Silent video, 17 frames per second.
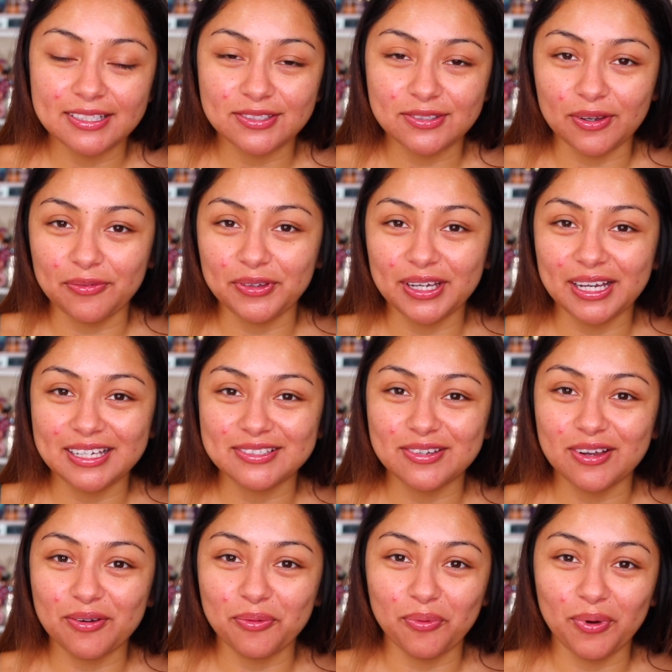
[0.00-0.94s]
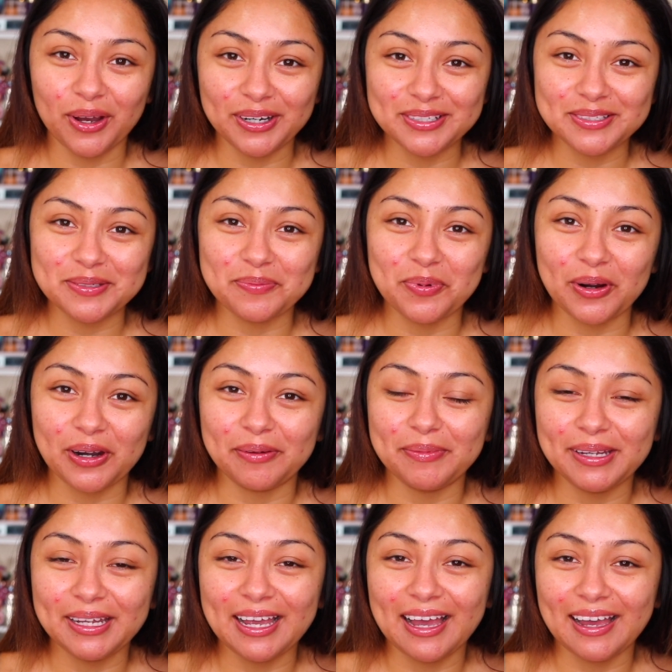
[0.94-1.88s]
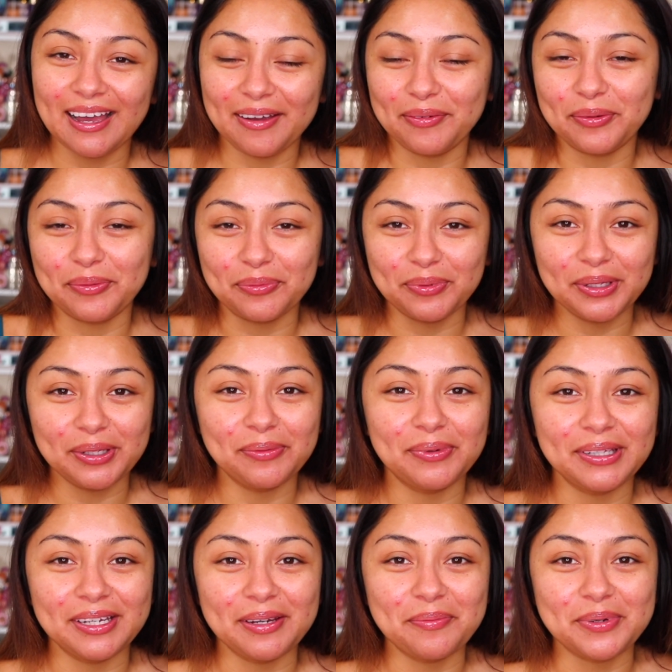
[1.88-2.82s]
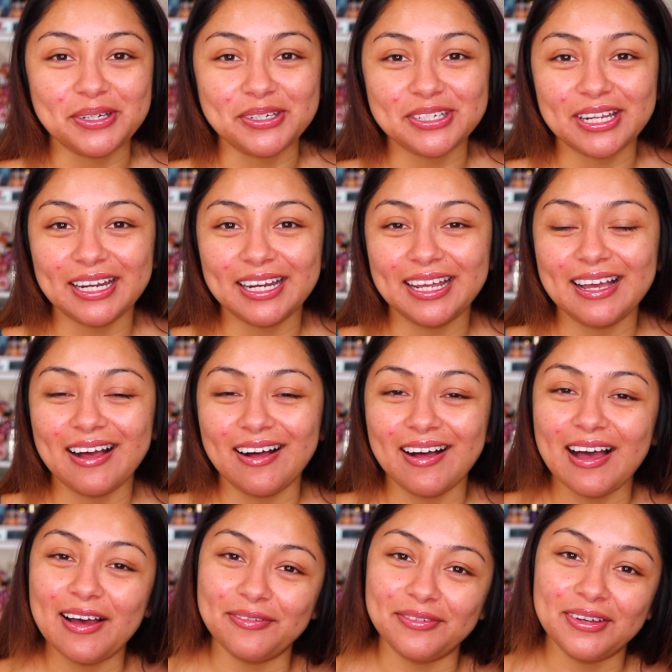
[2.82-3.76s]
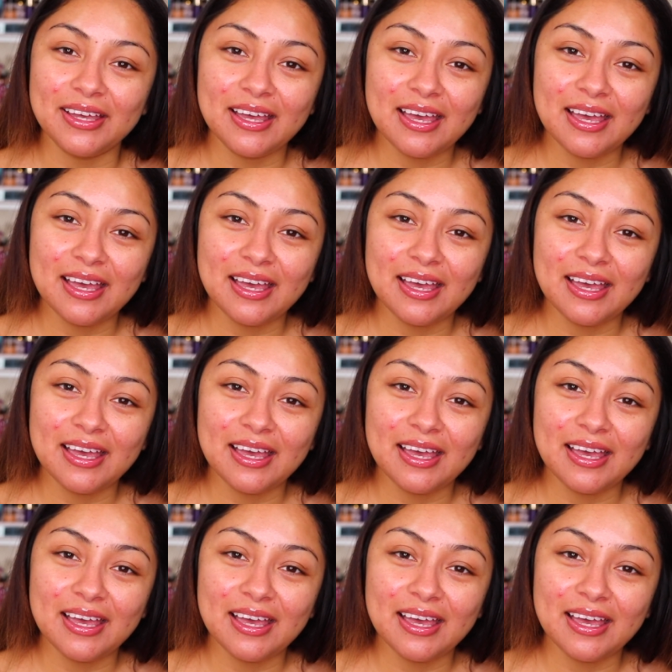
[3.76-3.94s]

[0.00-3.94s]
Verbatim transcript: So if you guys want to support me, I would really, really appreciate it. I'll have